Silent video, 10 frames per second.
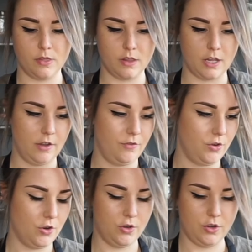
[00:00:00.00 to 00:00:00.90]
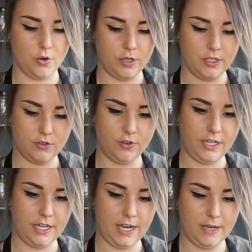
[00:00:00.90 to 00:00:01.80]
If you don't know this trick
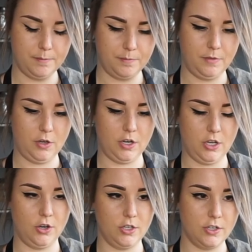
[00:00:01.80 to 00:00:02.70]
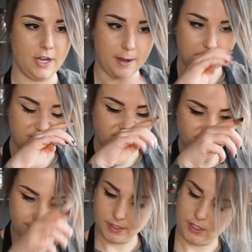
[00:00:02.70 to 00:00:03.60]
yet, you're gonna learn today.
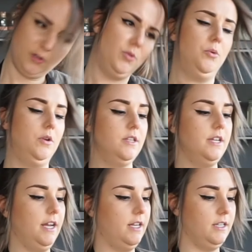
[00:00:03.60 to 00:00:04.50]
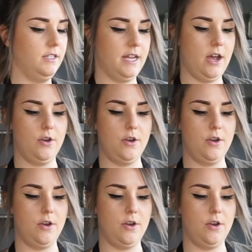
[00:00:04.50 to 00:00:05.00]
You take this out,